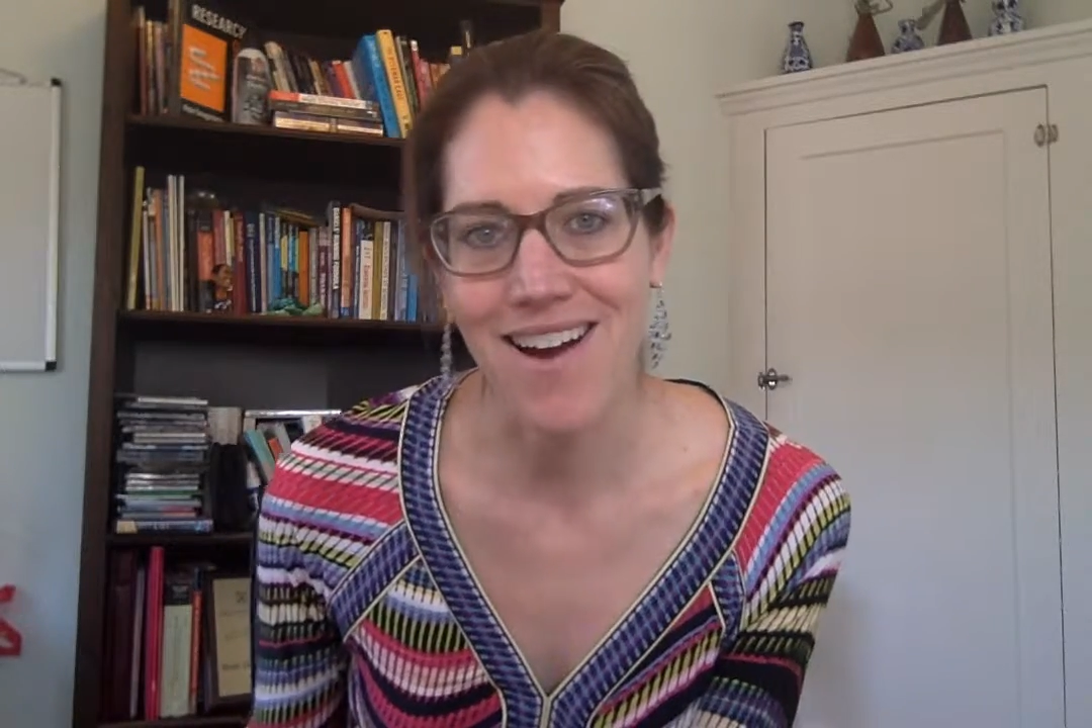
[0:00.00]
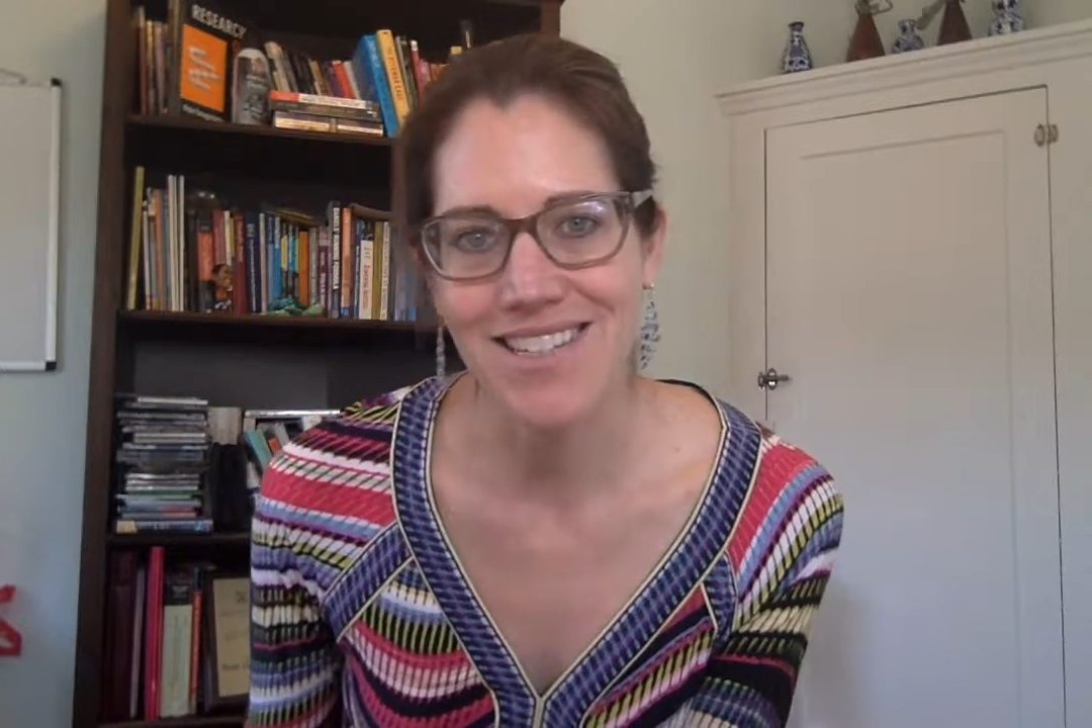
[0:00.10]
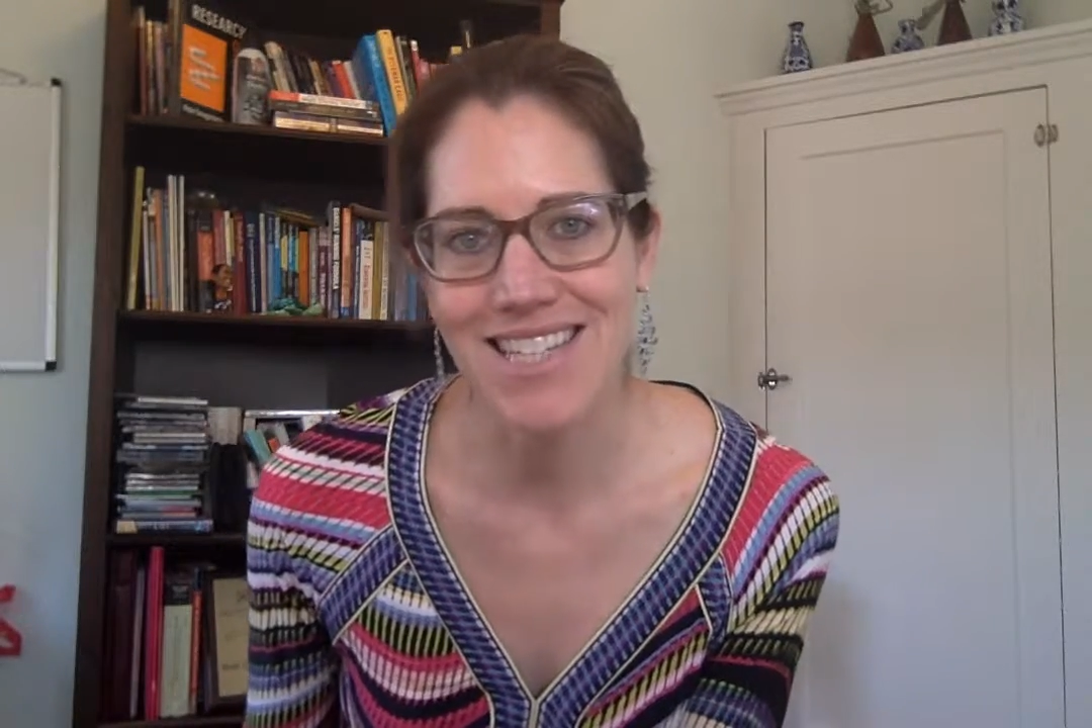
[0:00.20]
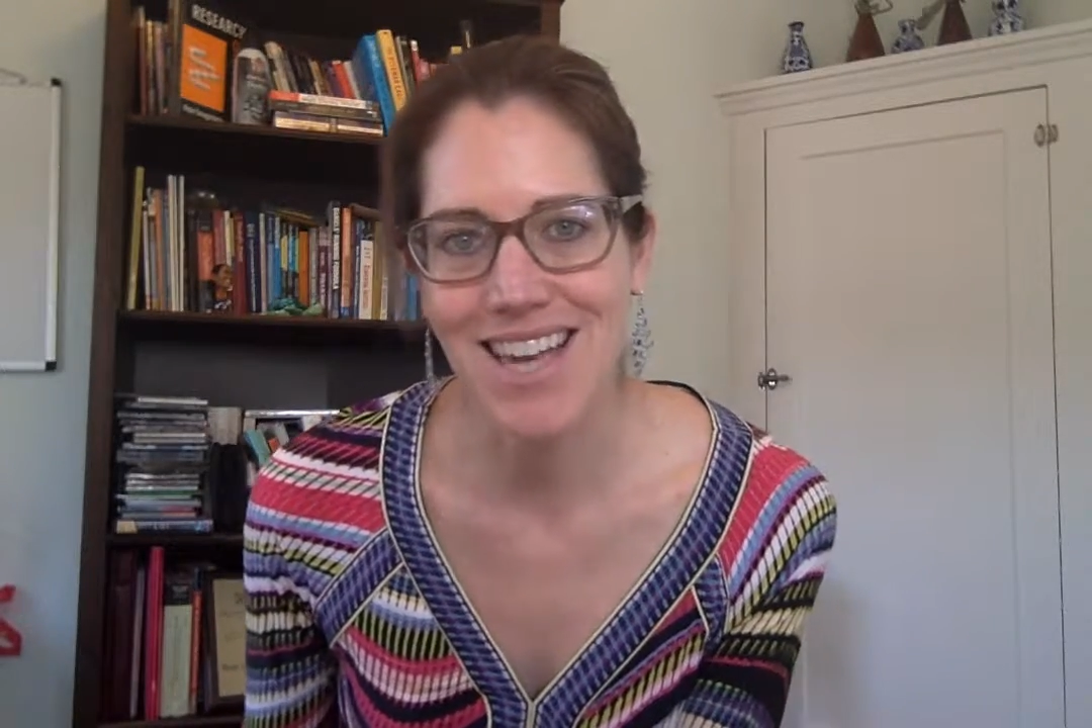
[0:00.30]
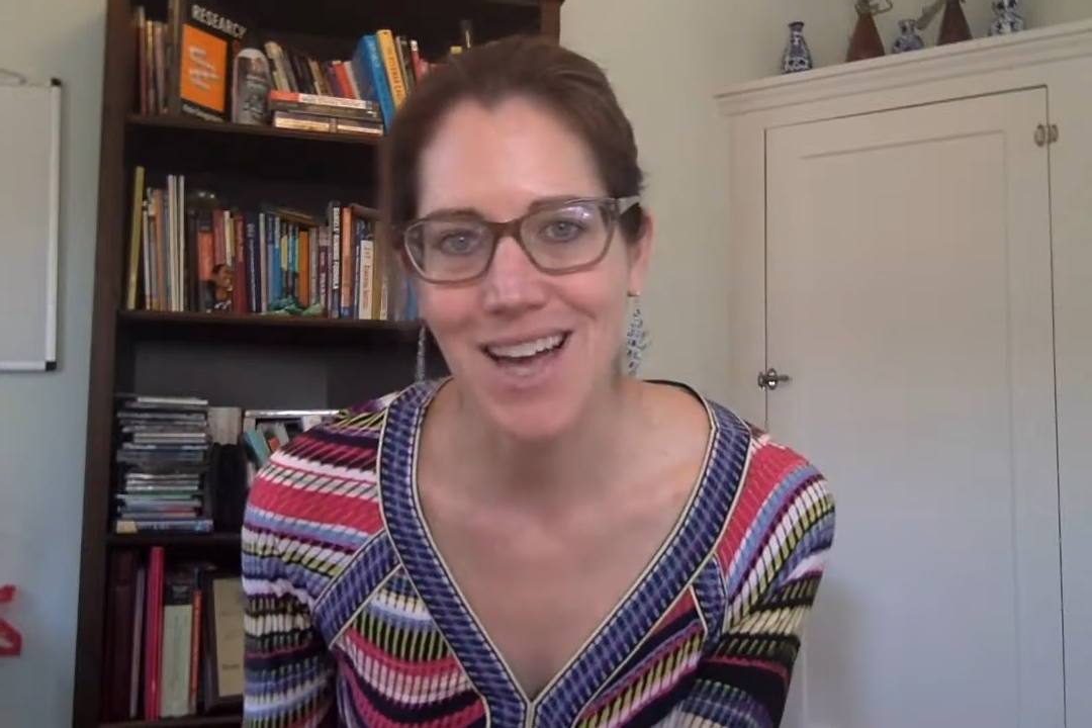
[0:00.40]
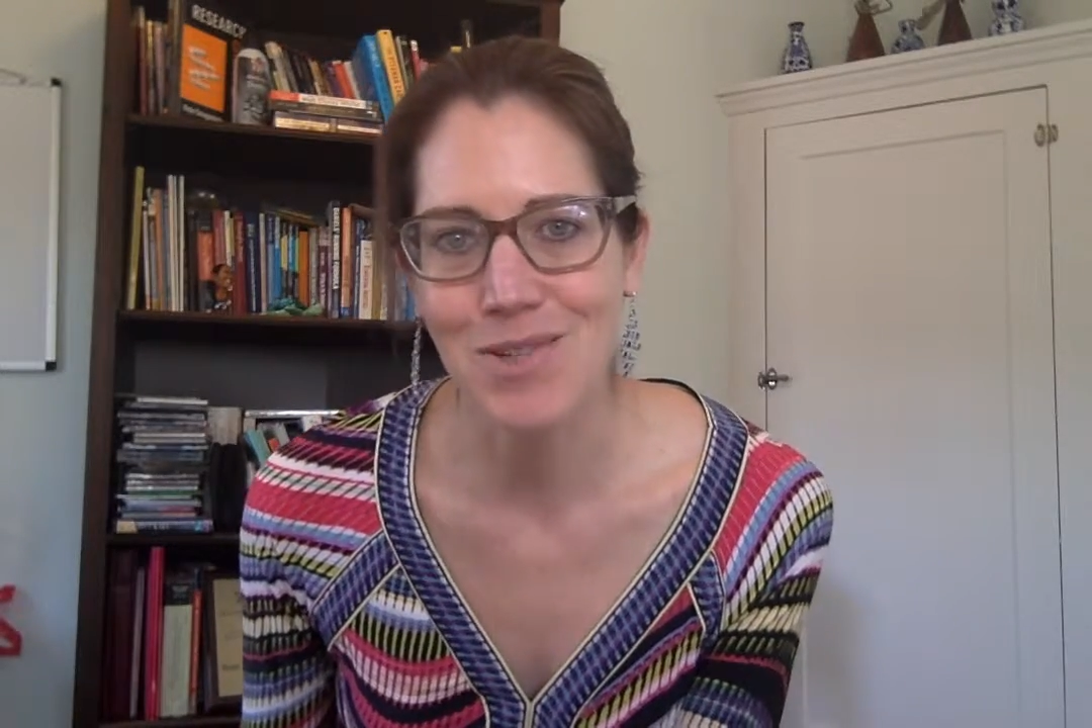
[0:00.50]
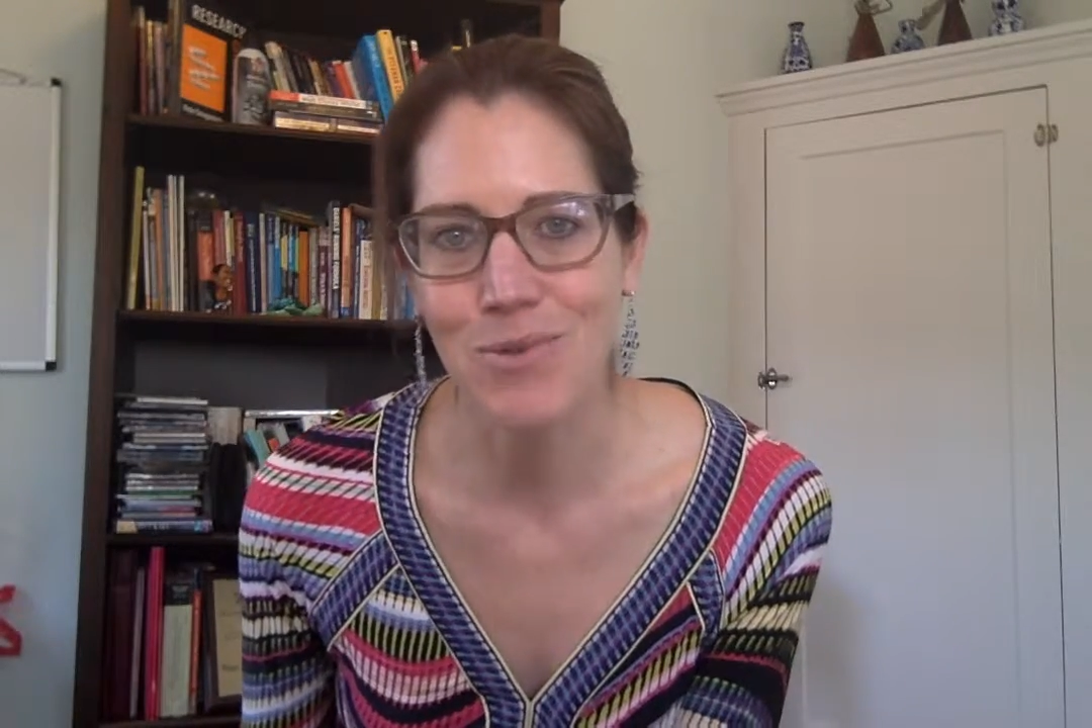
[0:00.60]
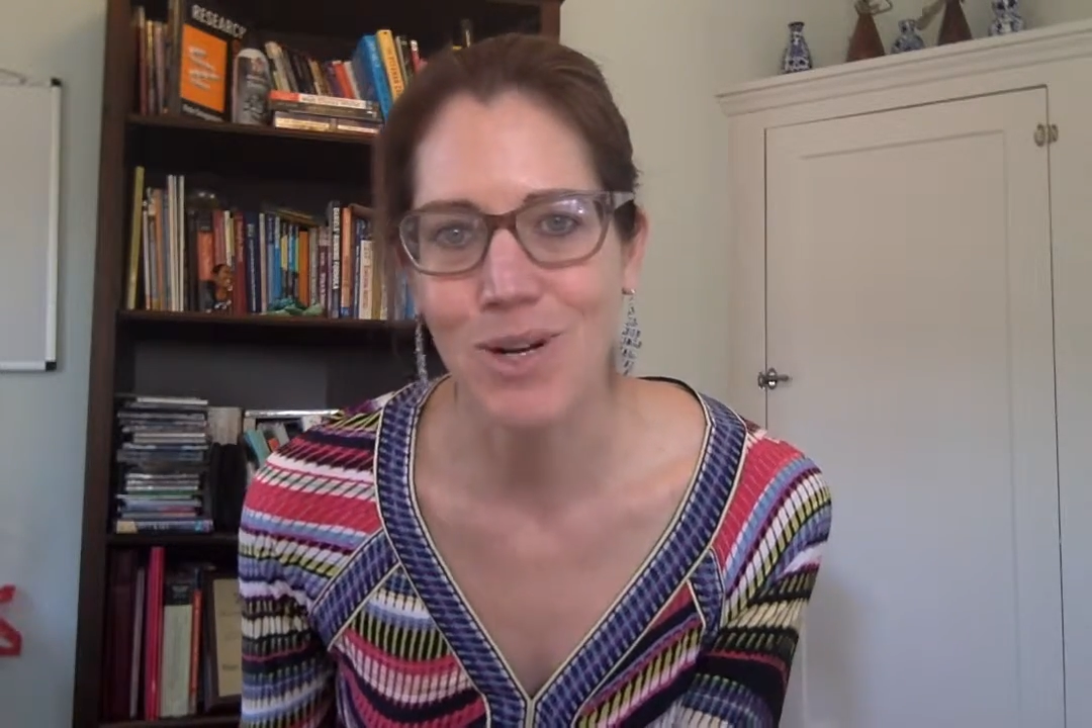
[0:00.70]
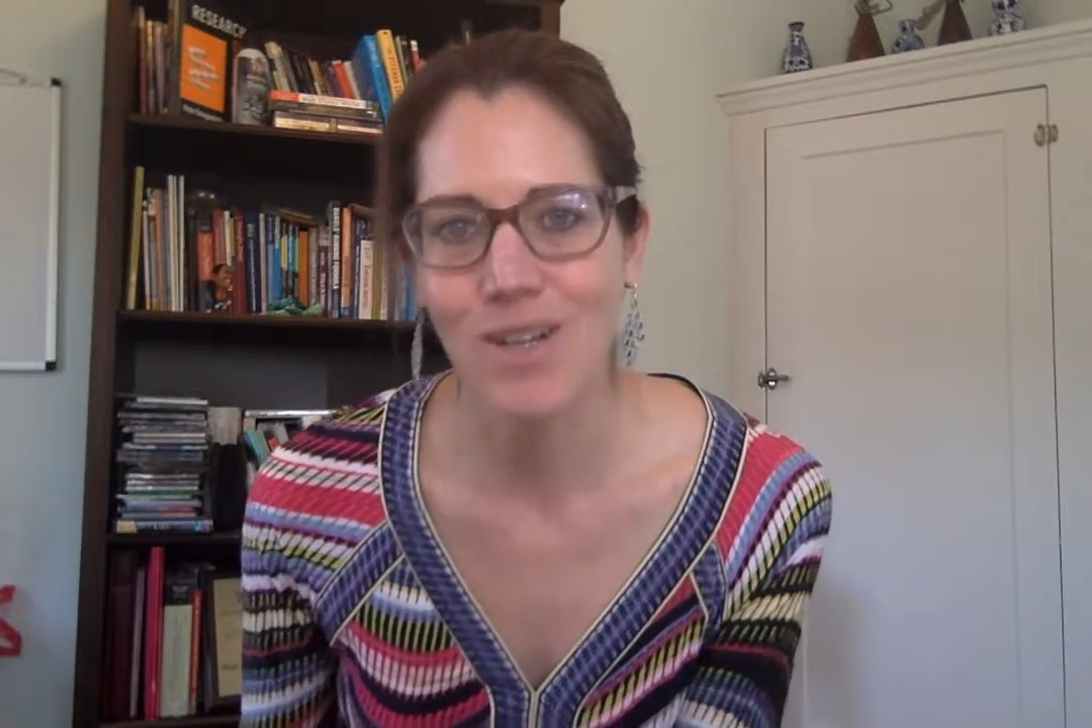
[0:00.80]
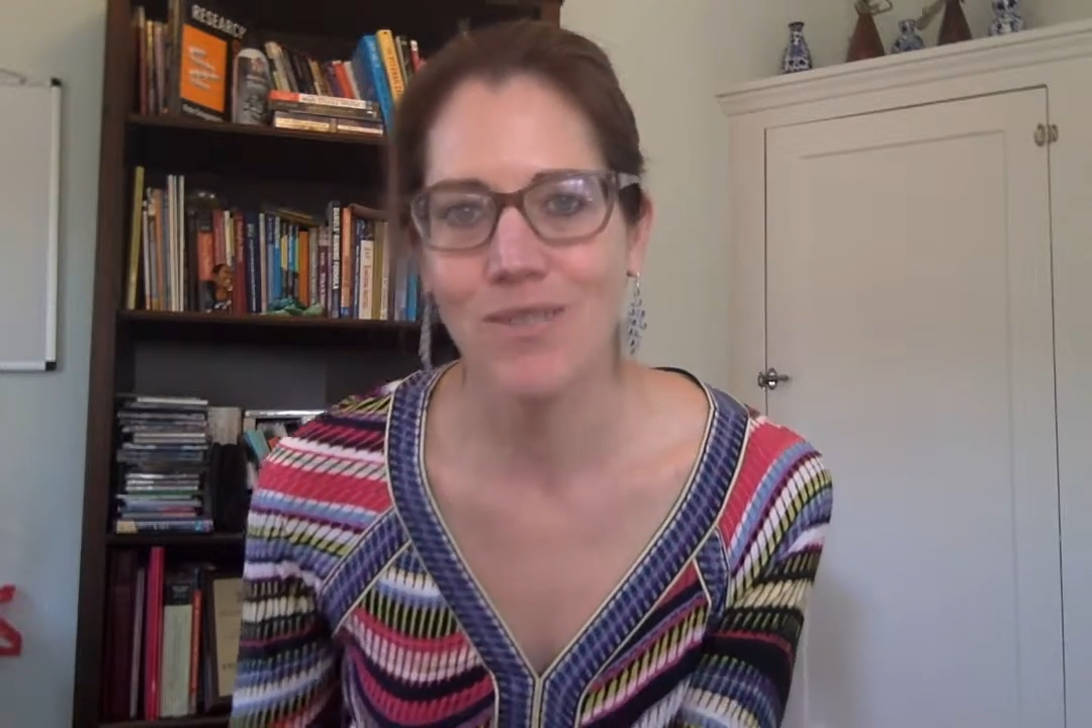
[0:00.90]
on
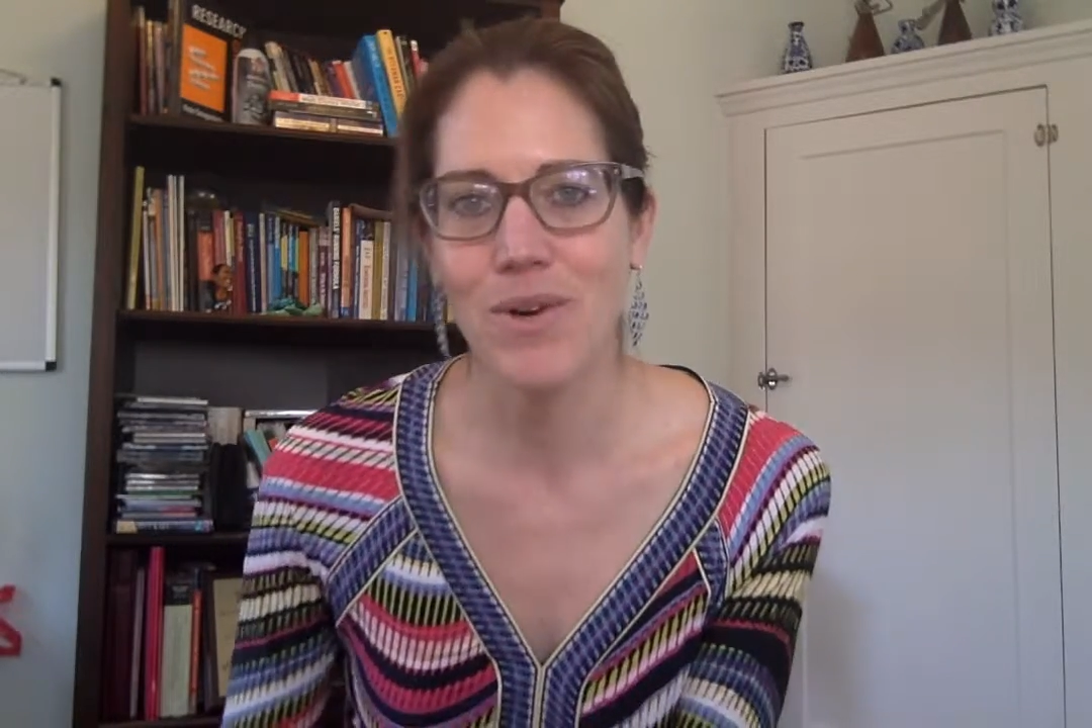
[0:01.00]
schedule